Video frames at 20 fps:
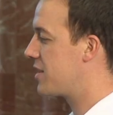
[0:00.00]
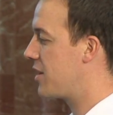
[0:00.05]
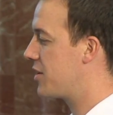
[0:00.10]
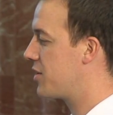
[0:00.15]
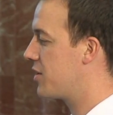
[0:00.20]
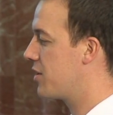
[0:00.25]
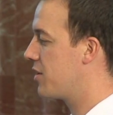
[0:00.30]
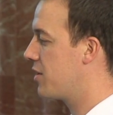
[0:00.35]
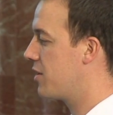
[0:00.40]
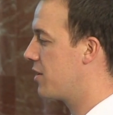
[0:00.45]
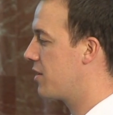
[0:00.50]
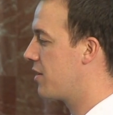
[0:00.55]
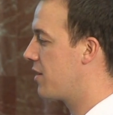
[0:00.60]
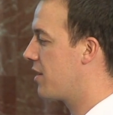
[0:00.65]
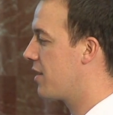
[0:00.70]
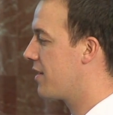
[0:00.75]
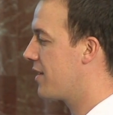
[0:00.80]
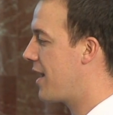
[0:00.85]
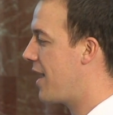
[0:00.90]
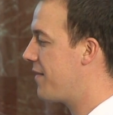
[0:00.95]
Touch your
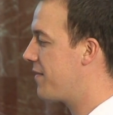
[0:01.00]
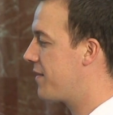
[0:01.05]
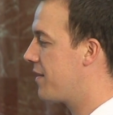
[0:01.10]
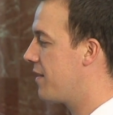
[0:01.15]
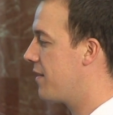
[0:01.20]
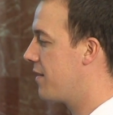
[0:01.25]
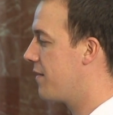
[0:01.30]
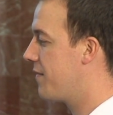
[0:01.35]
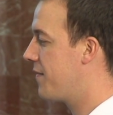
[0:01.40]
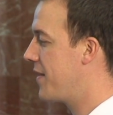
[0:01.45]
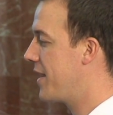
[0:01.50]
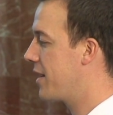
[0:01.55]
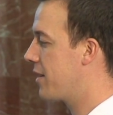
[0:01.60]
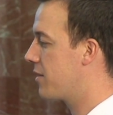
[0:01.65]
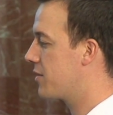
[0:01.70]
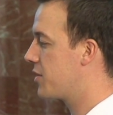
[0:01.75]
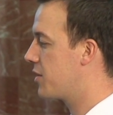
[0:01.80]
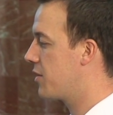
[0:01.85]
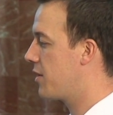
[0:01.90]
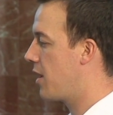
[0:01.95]
left
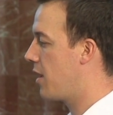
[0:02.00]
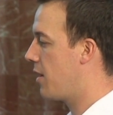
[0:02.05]
finger to your